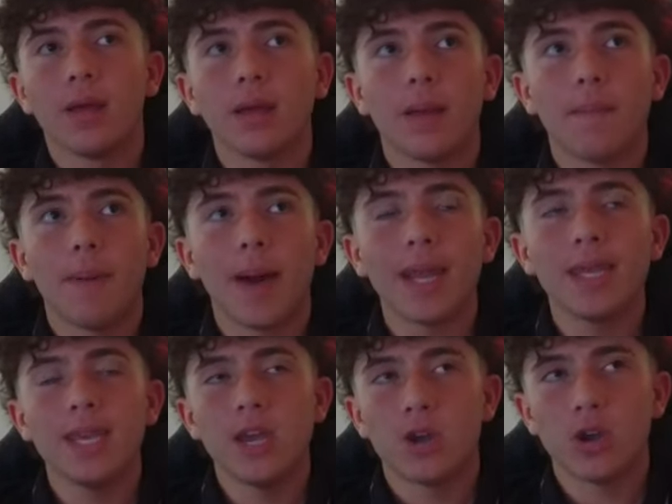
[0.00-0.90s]
about a
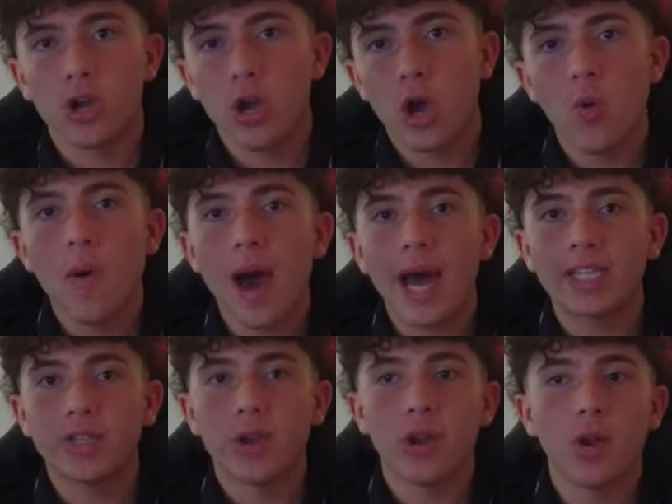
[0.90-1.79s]
year ago,
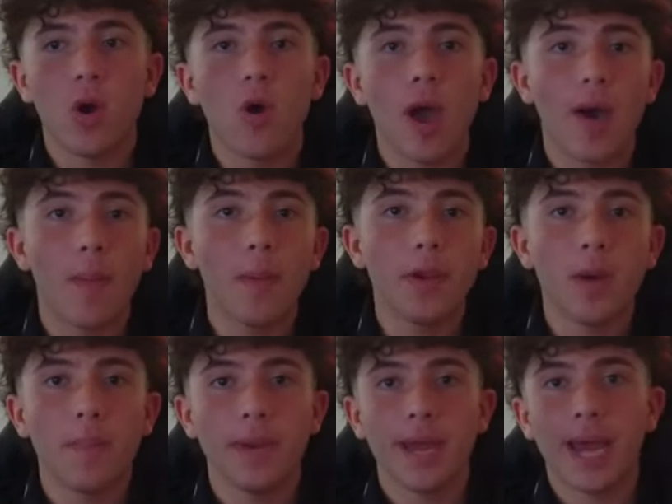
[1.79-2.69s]
I opened
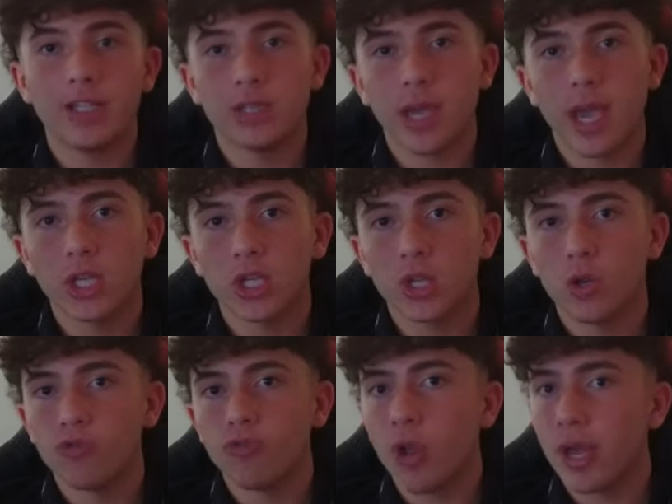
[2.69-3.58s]
up an
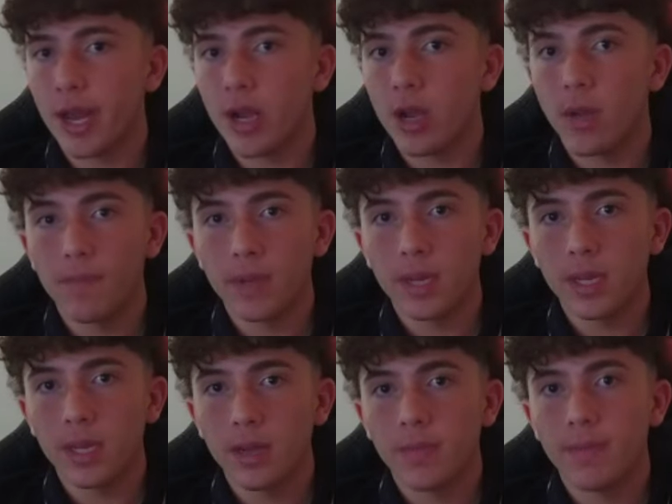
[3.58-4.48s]
educational trading
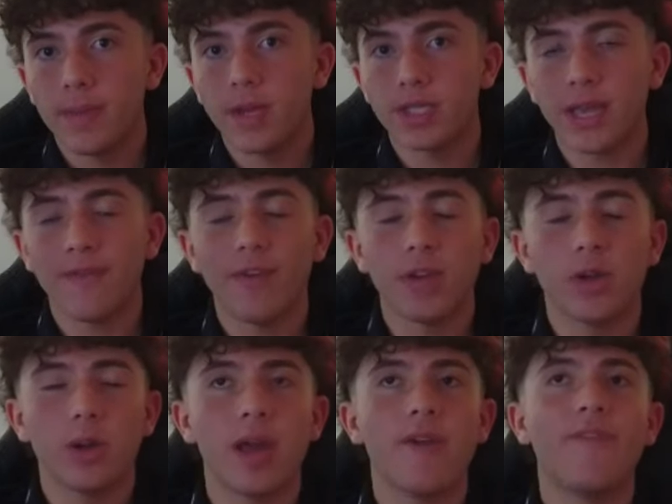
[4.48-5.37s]
company because I
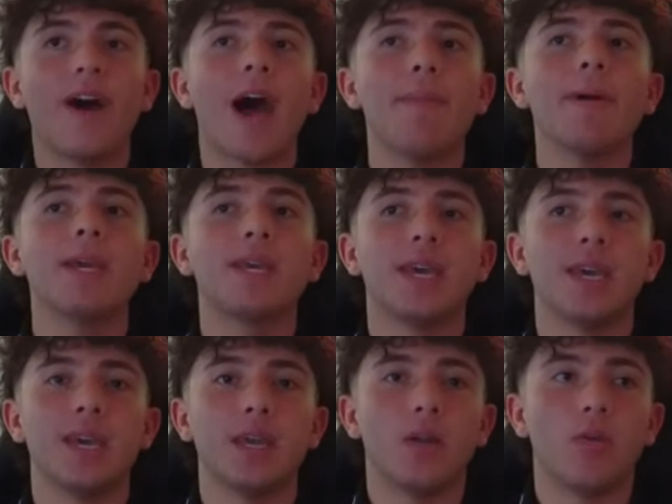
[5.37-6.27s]
figured if I'm a
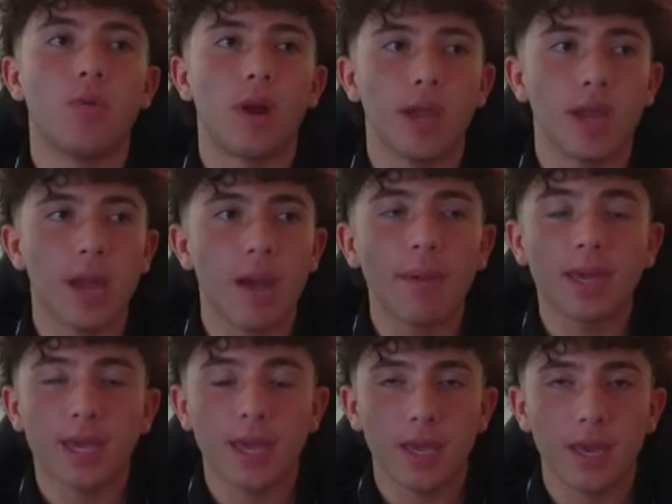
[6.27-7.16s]
kid, right? I'm a
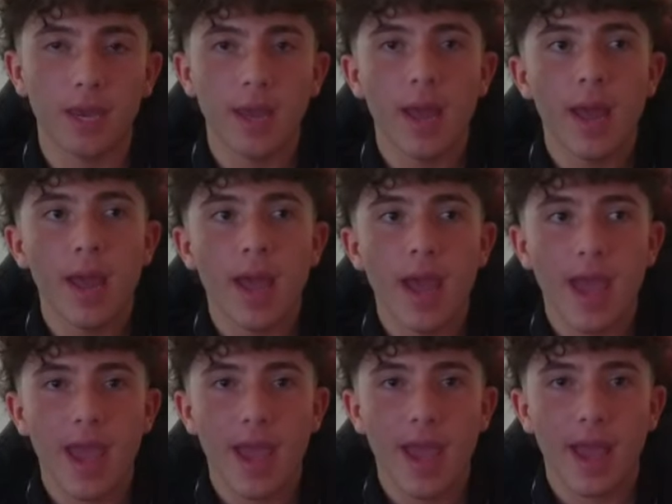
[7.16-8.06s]
kid
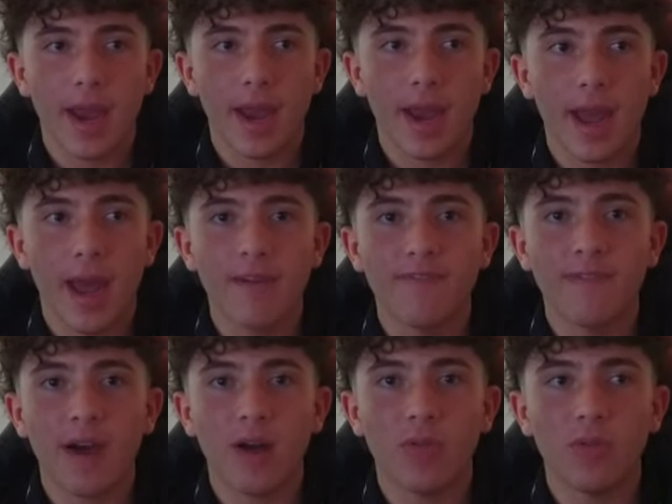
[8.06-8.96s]
and I
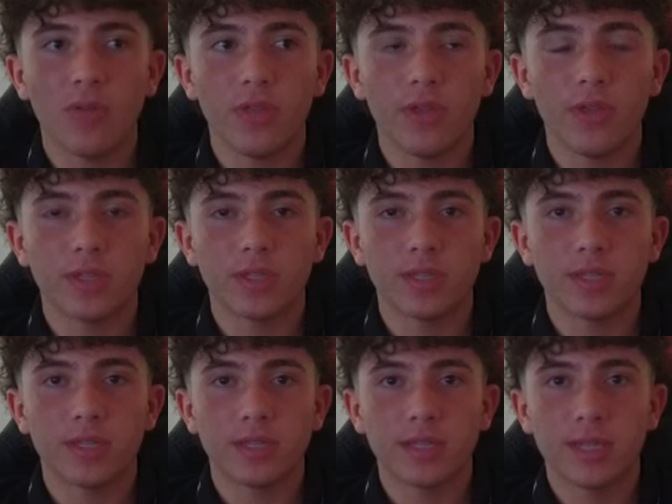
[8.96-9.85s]
found this
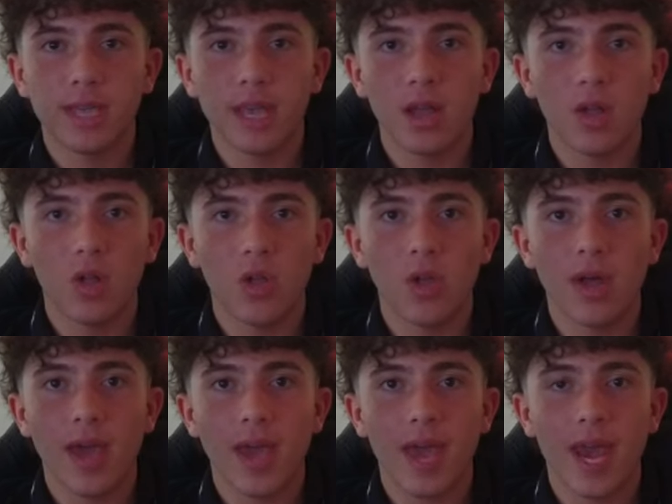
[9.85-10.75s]

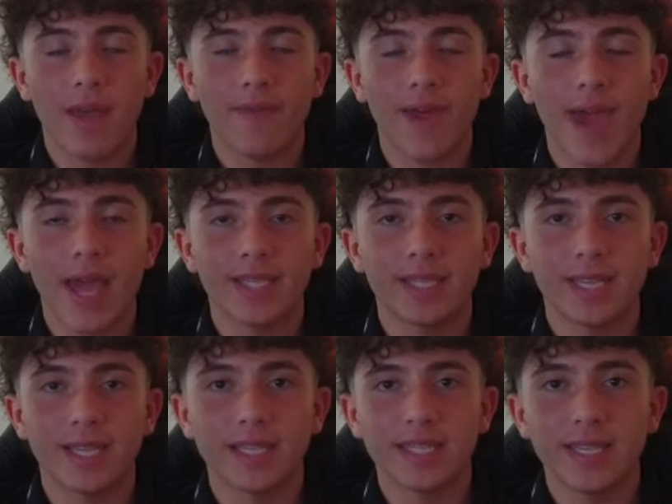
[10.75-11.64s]
skill and I've had
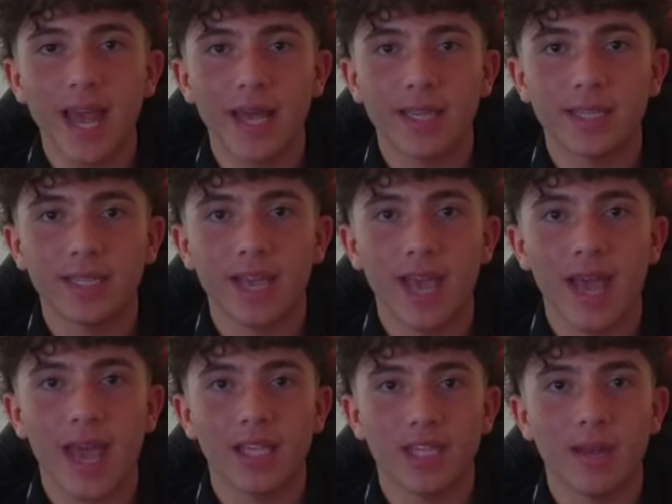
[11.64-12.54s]
success
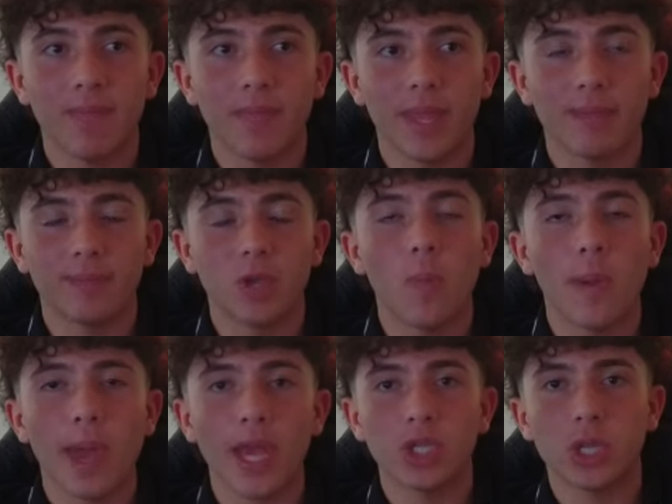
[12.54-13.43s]
at something I'm so
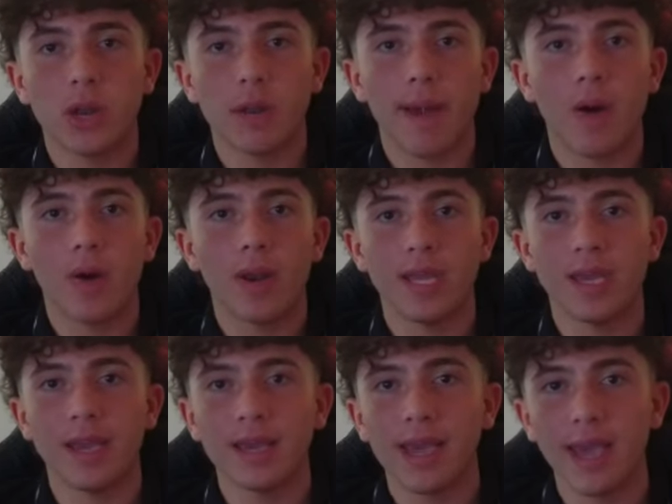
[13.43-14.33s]
passionate about at a
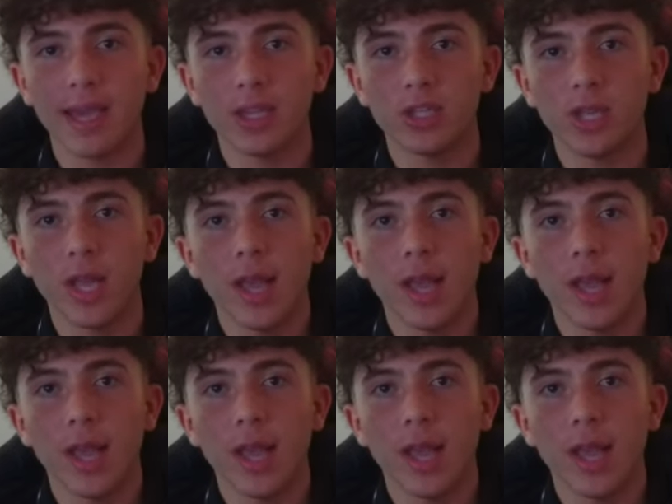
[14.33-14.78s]
young age.